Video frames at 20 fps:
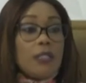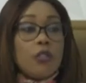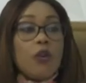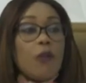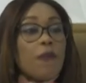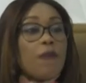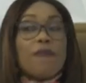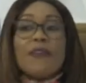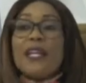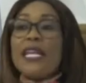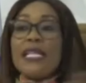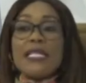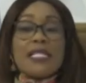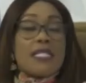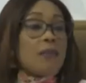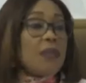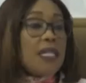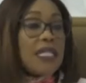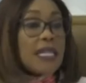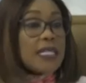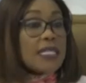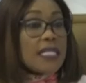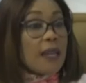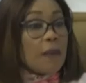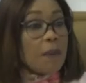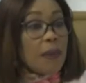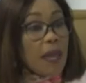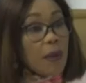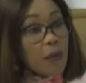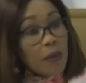don't feel
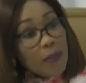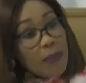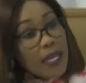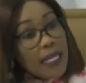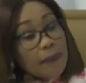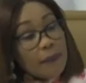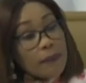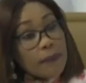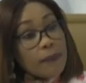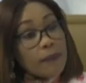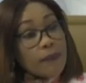intimidated by women.